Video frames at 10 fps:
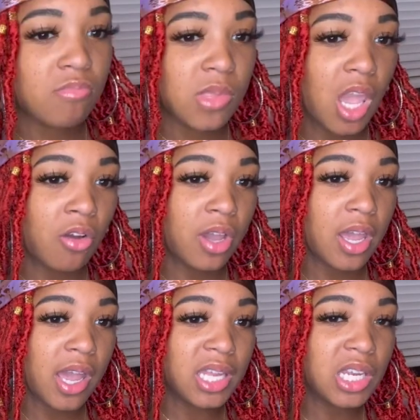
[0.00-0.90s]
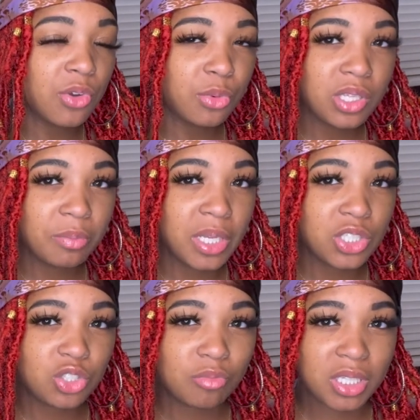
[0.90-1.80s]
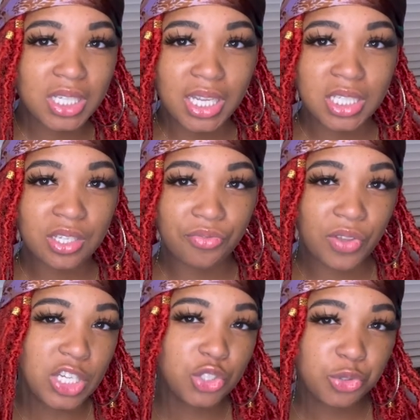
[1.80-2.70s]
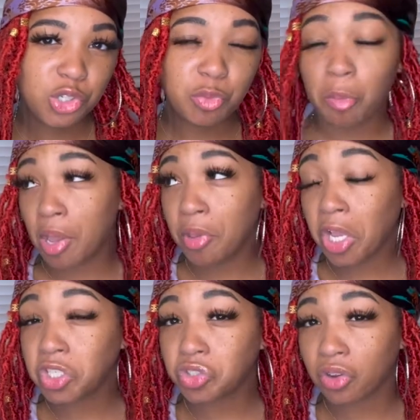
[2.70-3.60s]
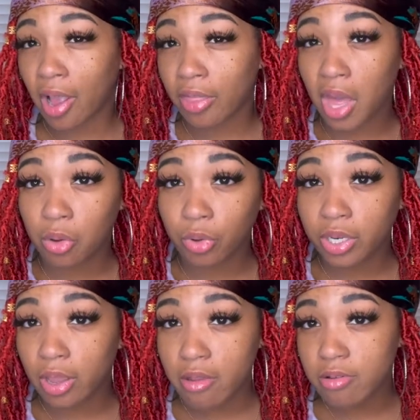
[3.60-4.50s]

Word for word: Okay, I never really been too much like into facials, but maybe I can try that one day.